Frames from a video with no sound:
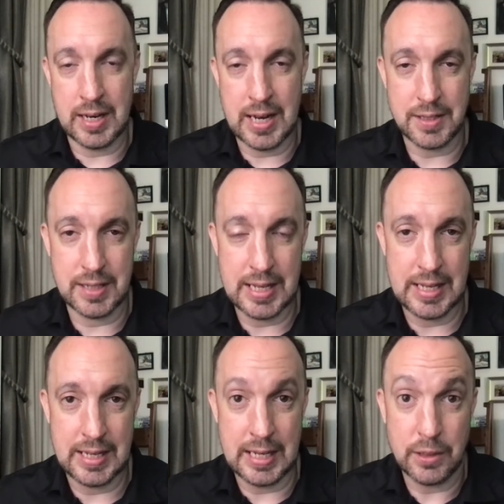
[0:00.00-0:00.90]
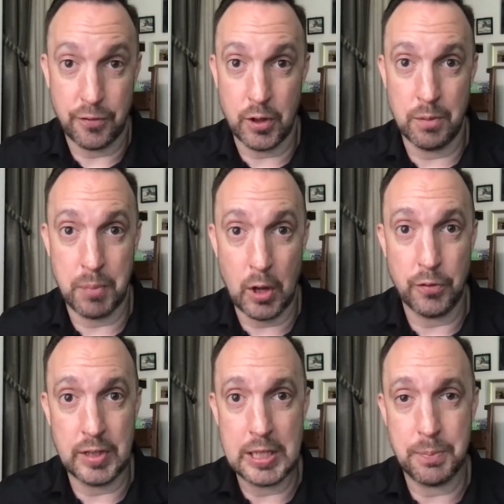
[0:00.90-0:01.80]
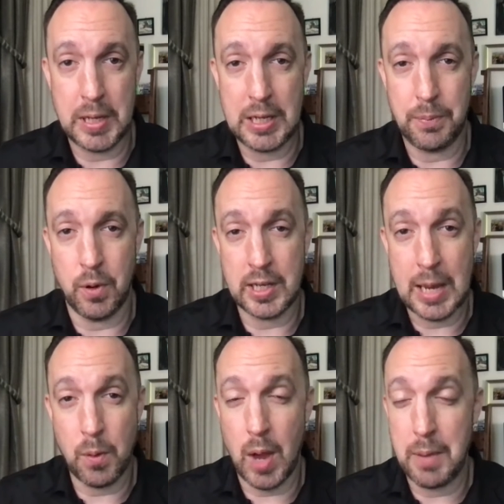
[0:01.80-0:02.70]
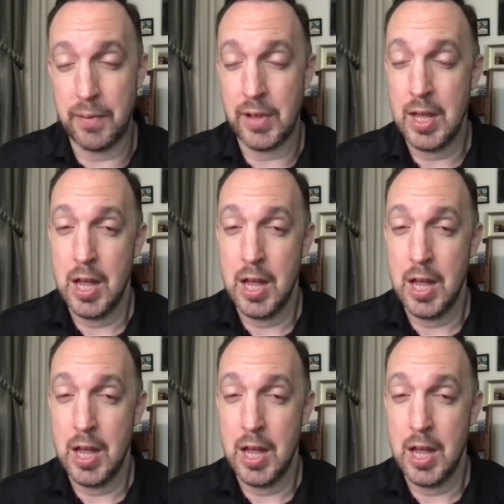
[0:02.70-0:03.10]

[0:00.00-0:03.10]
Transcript: and actually interviewing both these people, I came away with